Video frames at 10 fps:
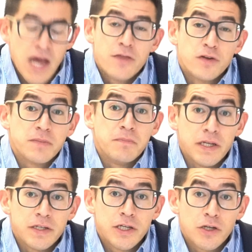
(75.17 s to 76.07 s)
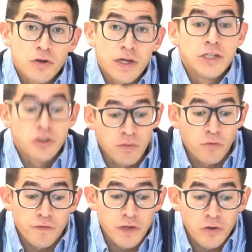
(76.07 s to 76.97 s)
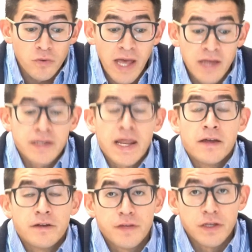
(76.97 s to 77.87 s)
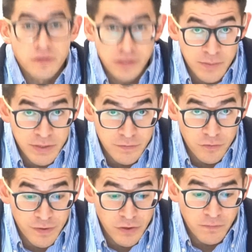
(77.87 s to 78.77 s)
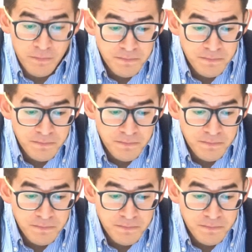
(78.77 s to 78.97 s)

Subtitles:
There's a mid-year interim review and an end-of-the-year summative review.